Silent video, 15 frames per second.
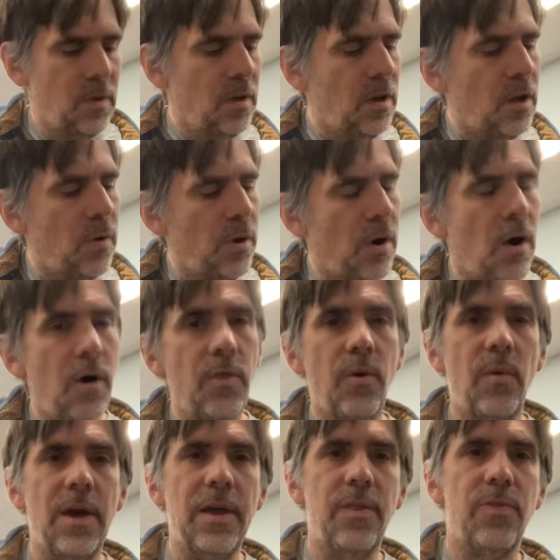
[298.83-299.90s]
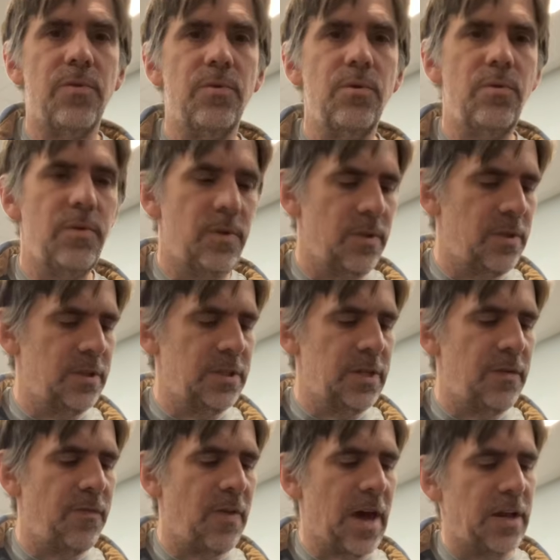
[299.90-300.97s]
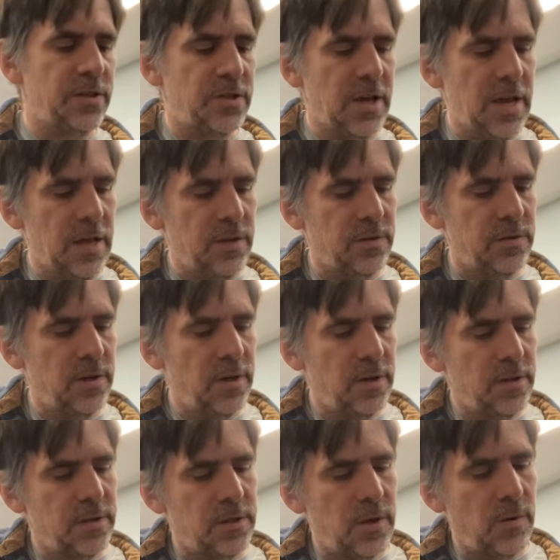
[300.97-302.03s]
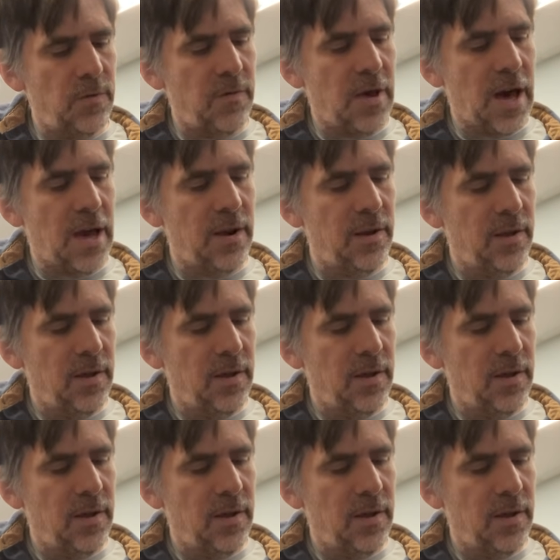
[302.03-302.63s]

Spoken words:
Going all the way through the D flat change. So we've got